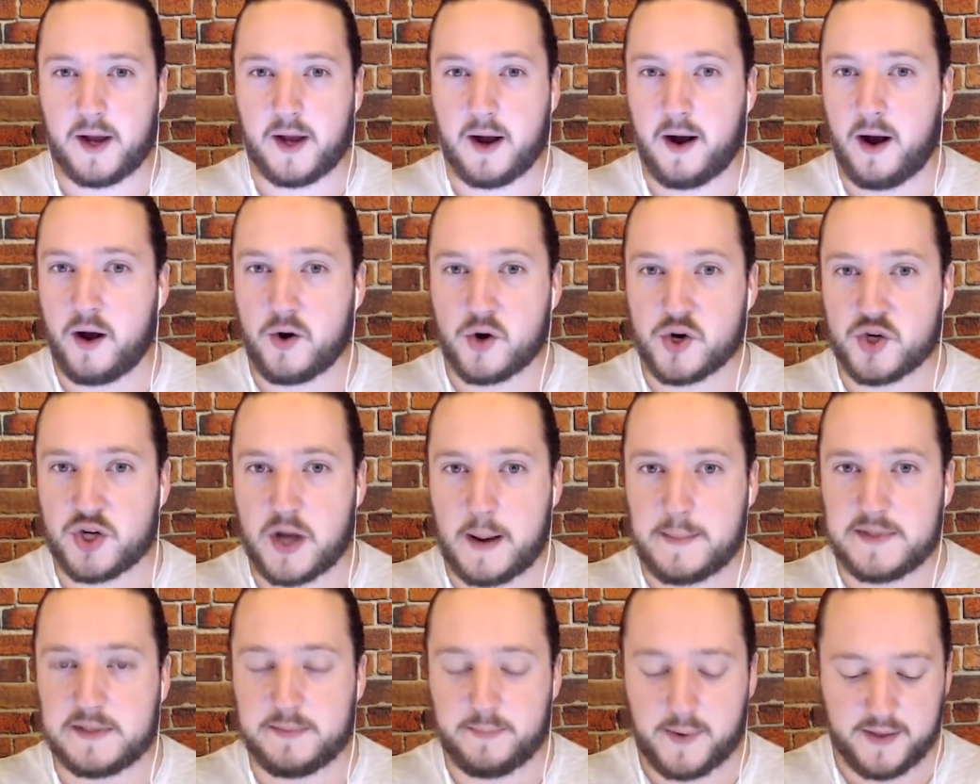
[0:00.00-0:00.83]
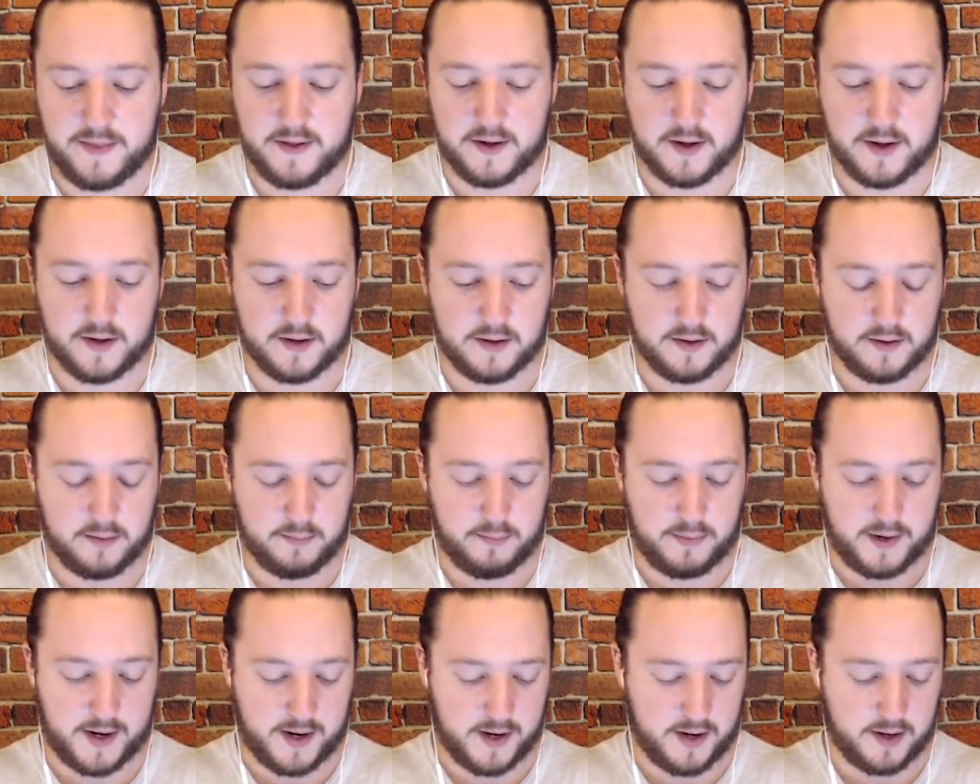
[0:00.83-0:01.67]
like 100 gems by the
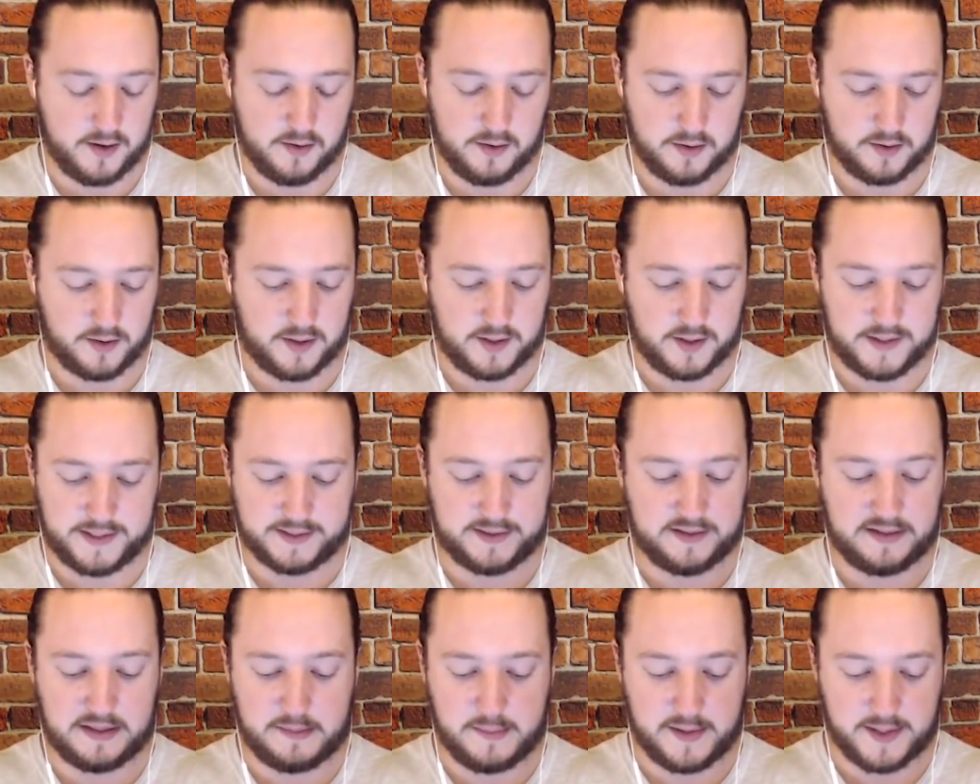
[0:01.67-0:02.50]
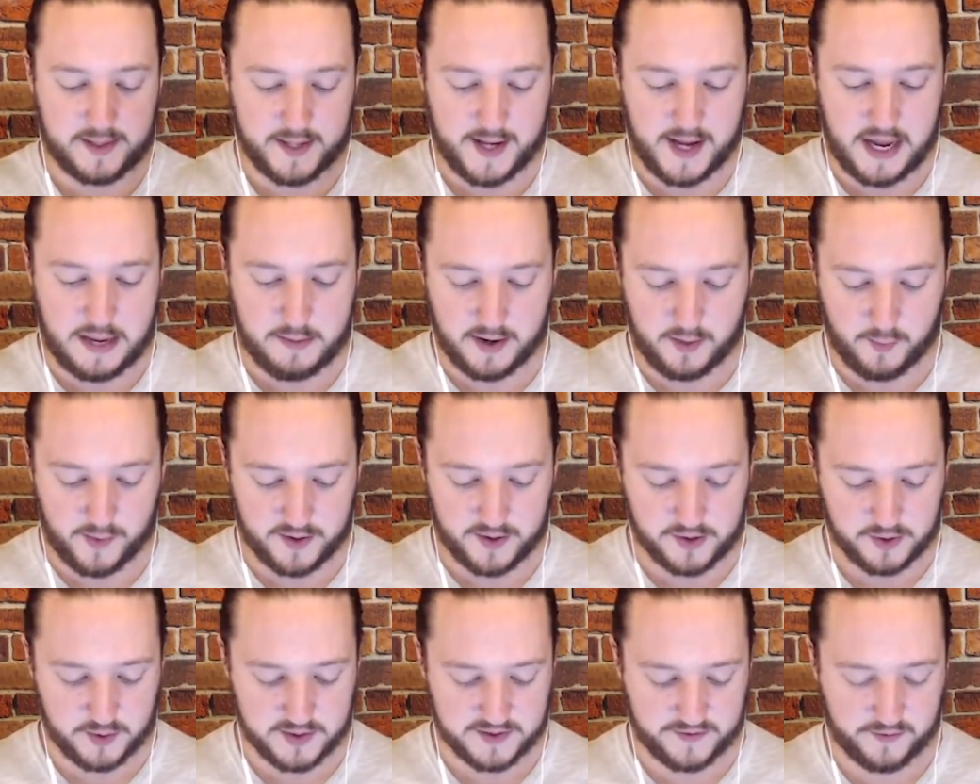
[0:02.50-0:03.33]
by collecting them in-game and
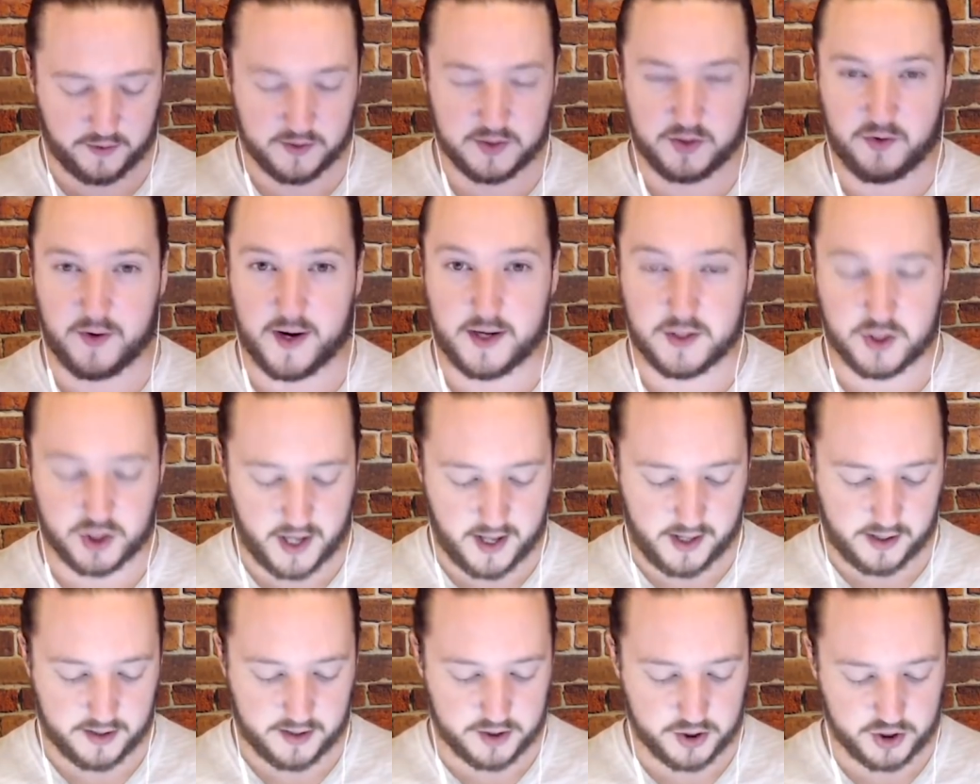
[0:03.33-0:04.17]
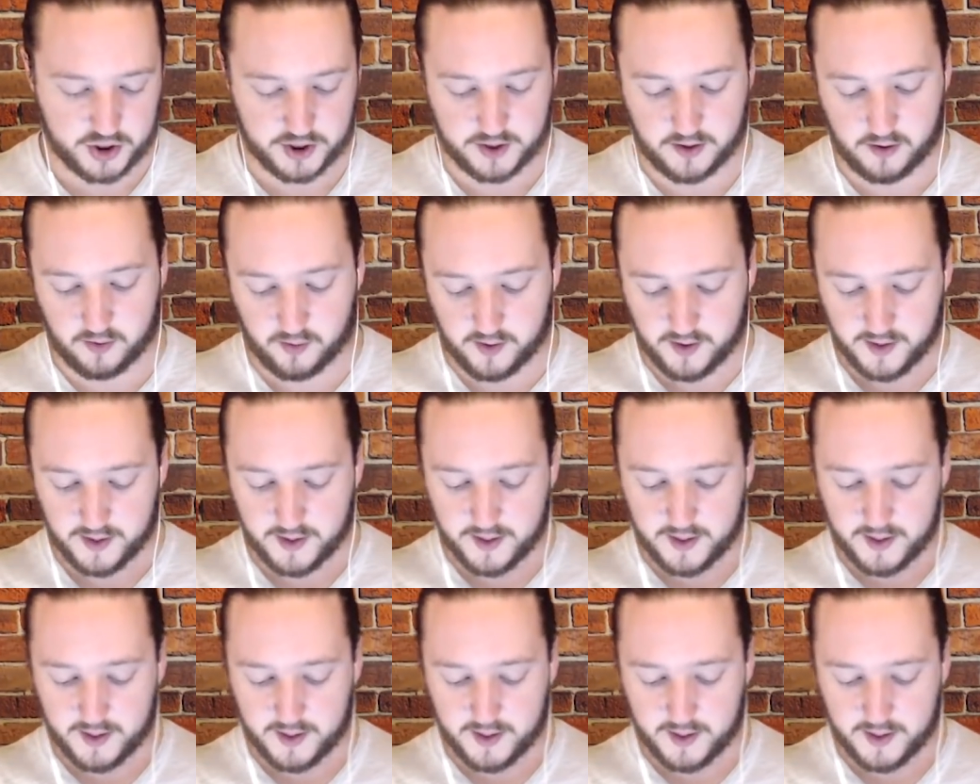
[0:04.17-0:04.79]
went to his first grand challenge, so...